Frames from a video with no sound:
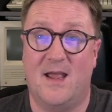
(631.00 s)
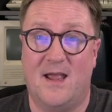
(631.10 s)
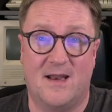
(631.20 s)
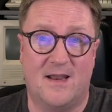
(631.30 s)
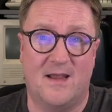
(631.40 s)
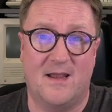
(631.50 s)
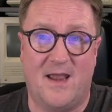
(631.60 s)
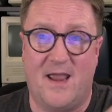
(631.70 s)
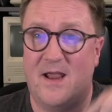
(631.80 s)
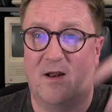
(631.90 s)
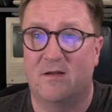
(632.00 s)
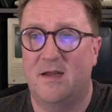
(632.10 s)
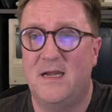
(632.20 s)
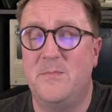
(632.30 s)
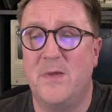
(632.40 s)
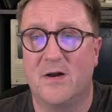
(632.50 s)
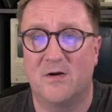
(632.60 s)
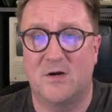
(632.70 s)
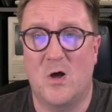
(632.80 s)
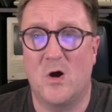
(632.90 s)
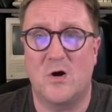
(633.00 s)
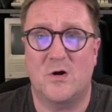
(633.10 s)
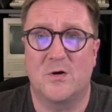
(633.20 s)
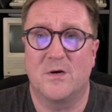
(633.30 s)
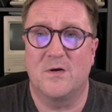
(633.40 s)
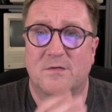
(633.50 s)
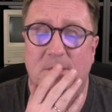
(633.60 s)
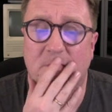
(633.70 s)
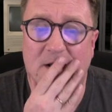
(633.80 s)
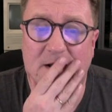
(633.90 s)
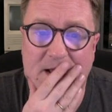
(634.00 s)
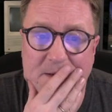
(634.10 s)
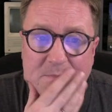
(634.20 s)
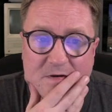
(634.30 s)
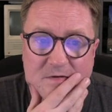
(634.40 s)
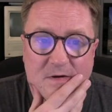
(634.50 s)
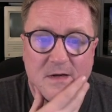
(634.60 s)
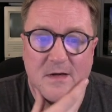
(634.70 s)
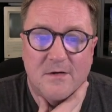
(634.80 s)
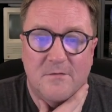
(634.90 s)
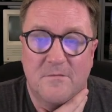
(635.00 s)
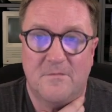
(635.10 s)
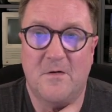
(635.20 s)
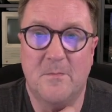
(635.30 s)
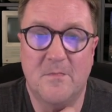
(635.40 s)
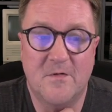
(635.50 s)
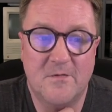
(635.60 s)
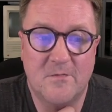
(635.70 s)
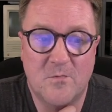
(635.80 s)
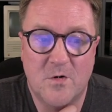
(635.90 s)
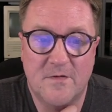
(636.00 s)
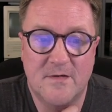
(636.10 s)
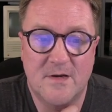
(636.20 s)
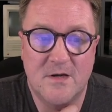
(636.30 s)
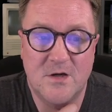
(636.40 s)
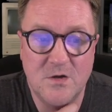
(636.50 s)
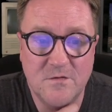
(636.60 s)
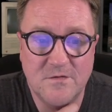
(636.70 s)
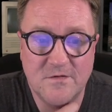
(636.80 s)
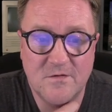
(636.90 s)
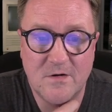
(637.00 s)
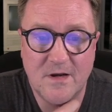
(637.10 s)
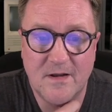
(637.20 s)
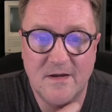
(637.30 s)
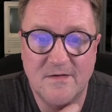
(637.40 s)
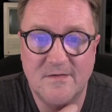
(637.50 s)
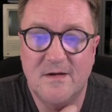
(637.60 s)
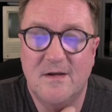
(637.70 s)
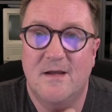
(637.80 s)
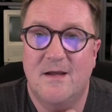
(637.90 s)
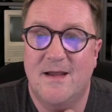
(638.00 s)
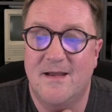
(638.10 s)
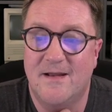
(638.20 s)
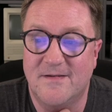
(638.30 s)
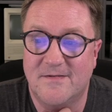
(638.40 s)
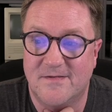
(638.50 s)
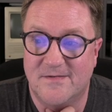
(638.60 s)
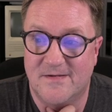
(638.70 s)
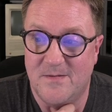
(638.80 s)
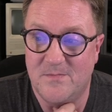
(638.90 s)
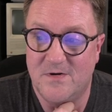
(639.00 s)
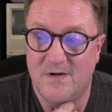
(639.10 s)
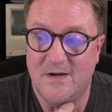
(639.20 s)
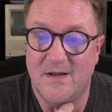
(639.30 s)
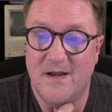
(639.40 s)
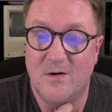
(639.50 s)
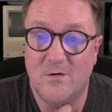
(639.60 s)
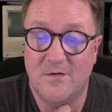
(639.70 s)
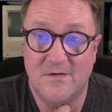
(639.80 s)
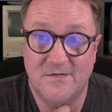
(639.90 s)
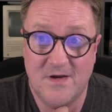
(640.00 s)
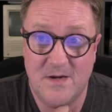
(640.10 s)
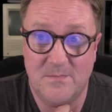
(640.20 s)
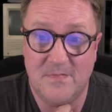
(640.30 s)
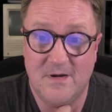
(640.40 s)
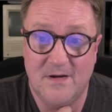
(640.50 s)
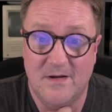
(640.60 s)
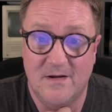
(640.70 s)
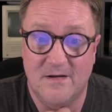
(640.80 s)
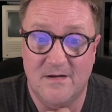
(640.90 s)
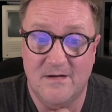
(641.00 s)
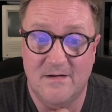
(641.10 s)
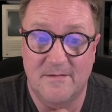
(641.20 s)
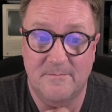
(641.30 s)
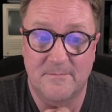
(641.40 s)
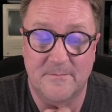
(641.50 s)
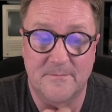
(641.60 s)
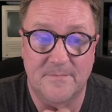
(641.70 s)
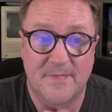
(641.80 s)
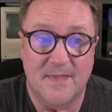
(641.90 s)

an email log or something like that, because from the, what then the user is looking at this, it is the same, if they look the same. So